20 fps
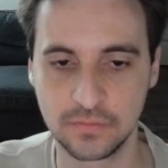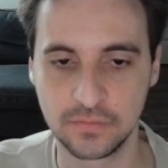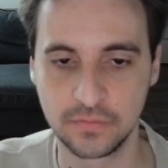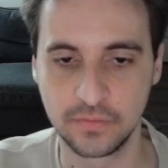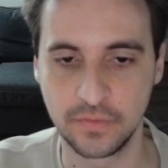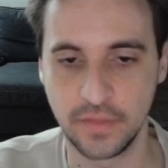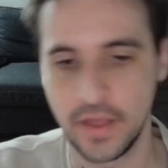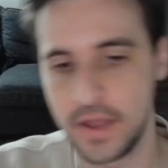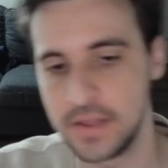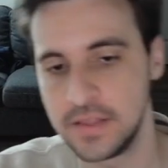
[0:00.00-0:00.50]

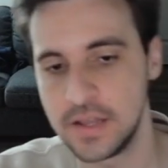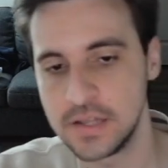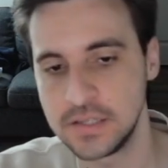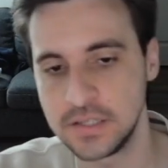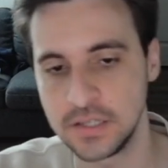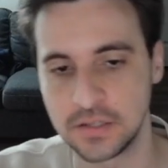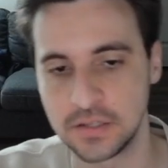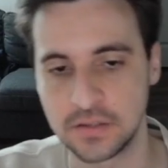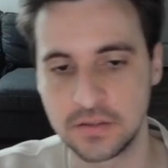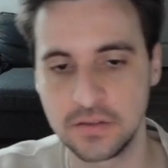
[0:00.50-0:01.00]
And that's
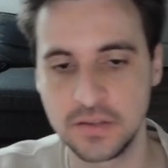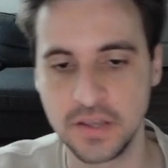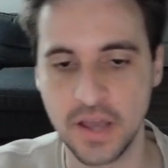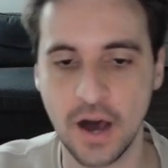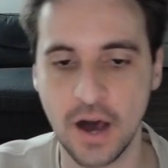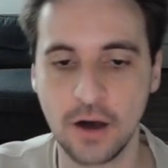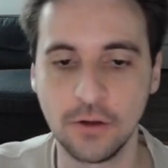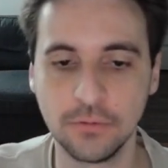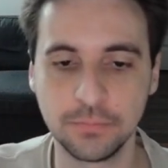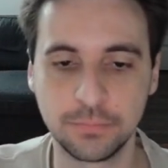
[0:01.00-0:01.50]
it. The
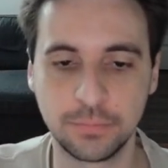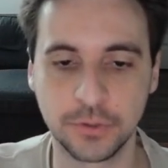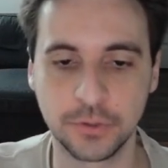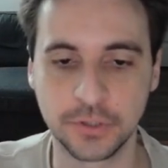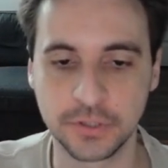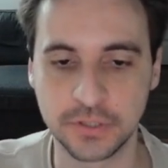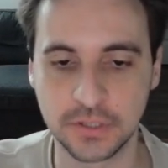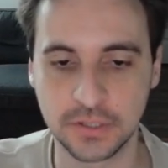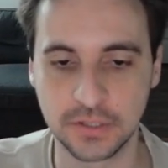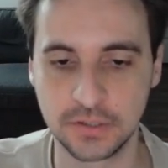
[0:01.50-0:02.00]

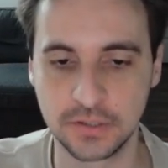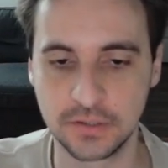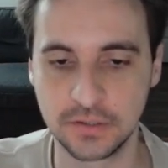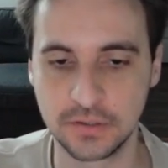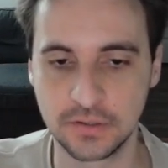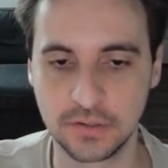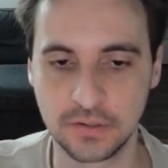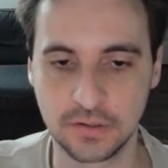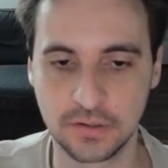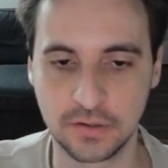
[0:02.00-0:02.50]
output
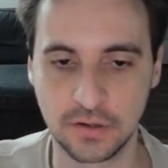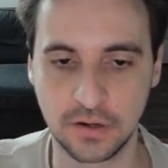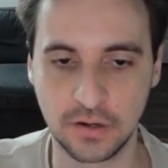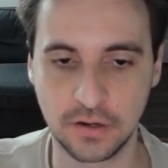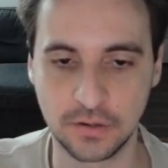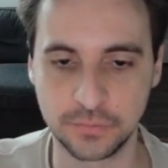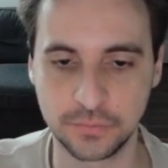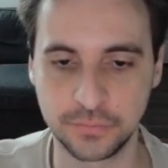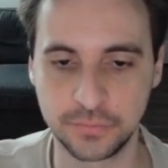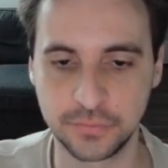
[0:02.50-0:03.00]

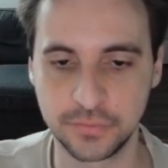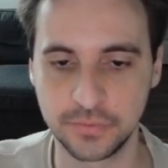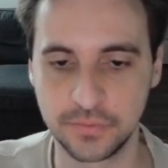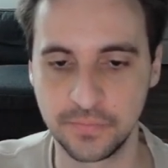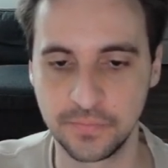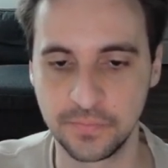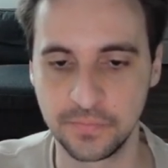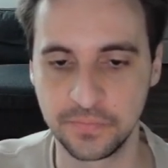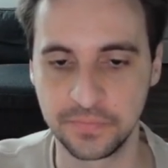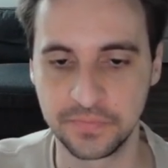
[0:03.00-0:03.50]
of
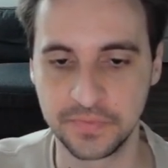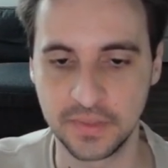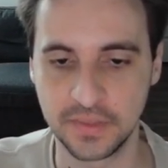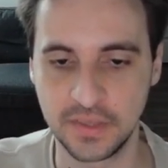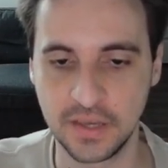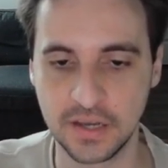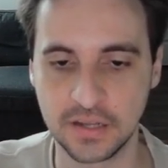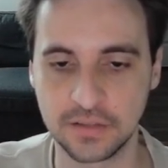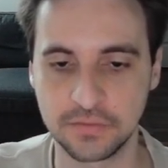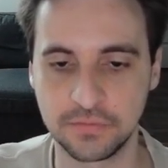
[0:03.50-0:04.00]

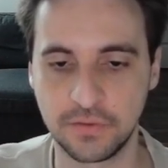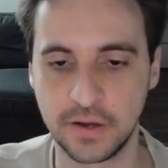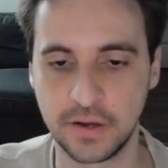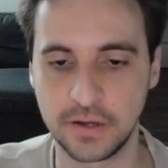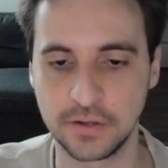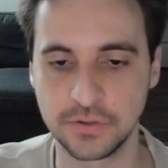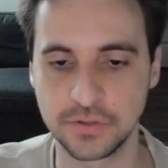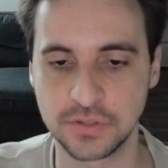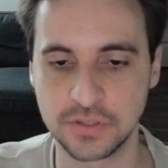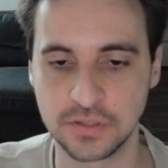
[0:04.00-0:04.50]
get
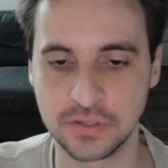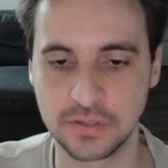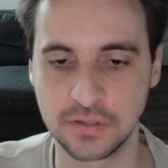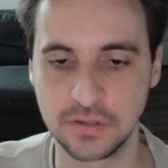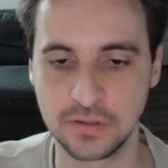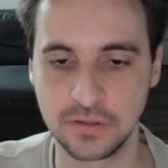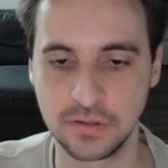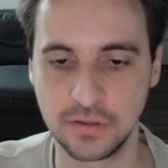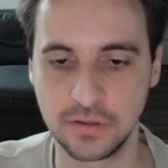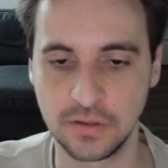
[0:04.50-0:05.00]
files
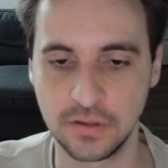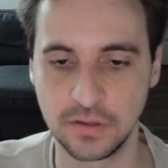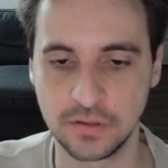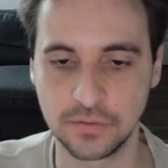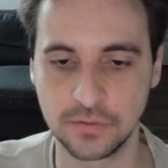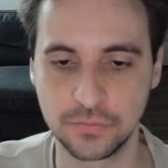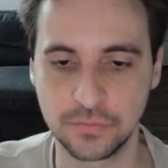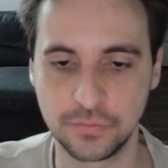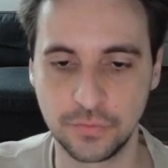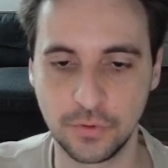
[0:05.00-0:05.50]

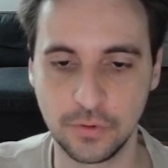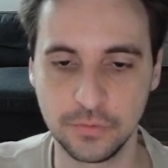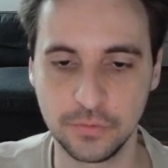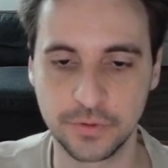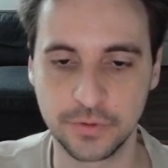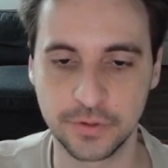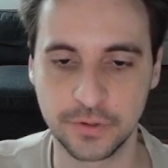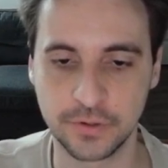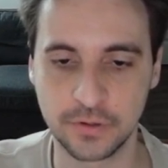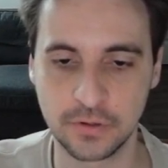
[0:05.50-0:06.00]
in
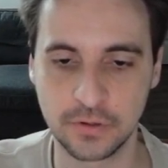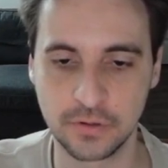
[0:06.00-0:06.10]
folder,